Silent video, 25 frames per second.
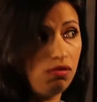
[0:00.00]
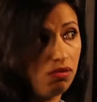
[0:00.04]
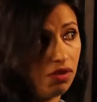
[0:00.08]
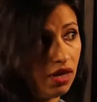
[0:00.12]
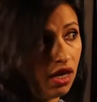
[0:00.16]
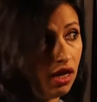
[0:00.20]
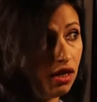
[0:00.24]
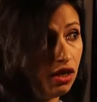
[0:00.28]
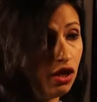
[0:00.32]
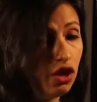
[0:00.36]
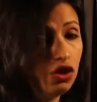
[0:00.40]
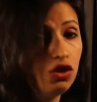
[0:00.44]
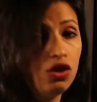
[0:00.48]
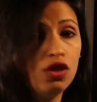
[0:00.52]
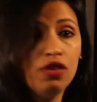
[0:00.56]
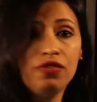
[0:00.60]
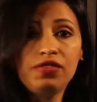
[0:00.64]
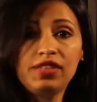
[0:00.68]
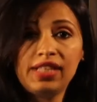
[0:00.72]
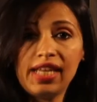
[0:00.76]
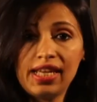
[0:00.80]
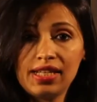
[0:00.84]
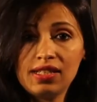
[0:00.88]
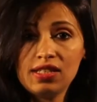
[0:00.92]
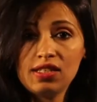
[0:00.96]
a lot of
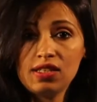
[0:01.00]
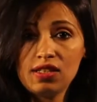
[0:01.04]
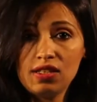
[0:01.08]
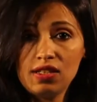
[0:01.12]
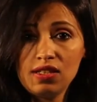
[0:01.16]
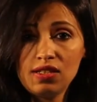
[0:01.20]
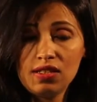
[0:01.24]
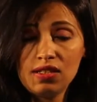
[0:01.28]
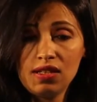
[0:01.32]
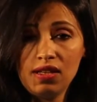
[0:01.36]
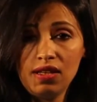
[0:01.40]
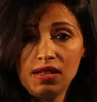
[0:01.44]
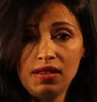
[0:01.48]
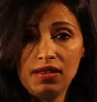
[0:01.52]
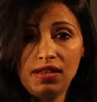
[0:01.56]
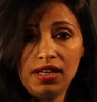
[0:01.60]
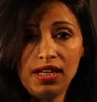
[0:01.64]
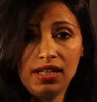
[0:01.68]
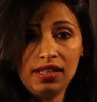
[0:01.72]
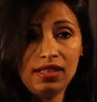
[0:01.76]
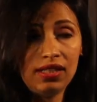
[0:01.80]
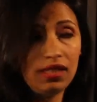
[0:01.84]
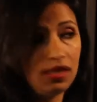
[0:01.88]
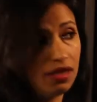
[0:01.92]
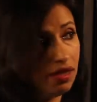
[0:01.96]
tenses
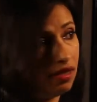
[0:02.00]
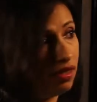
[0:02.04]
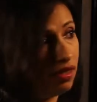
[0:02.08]
that